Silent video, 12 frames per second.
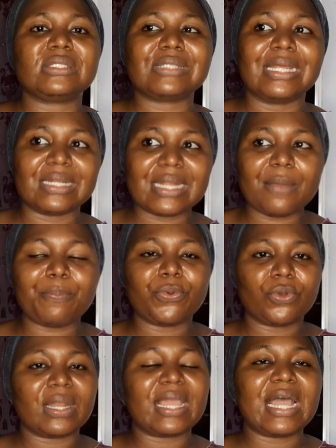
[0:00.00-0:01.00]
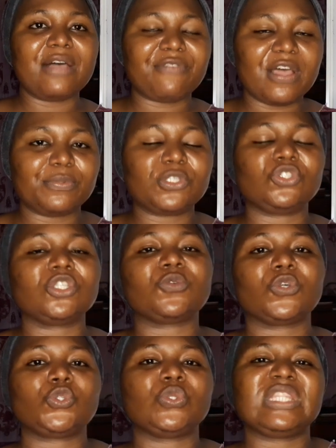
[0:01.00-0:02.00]
another product like alpha arbutin just
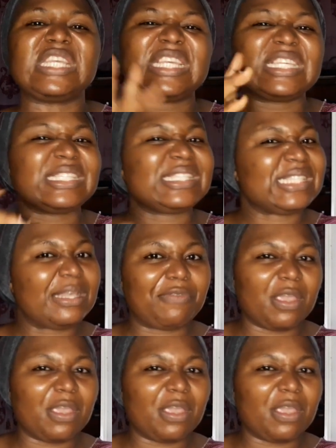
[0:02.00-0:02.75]
because you think it's safe.